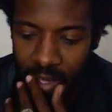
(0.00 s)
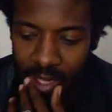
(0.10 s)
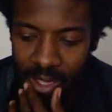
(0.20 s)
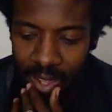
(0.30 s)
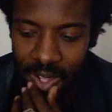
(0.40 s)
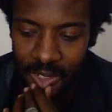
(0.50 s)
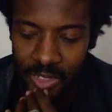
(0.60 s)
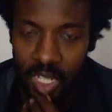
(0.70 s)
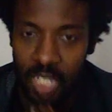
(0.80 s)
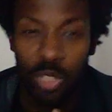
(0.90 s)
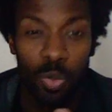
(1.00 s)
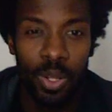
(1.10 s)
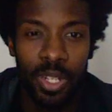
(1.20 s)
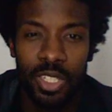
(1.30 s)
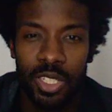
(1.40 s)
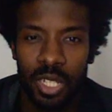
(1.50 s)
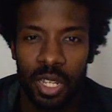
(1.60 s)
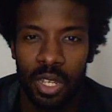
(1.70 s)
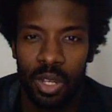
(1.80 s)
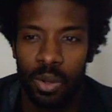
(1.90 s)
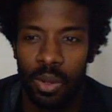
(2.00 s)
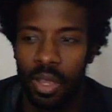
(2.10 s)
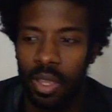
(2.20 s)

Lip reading: It's really chill.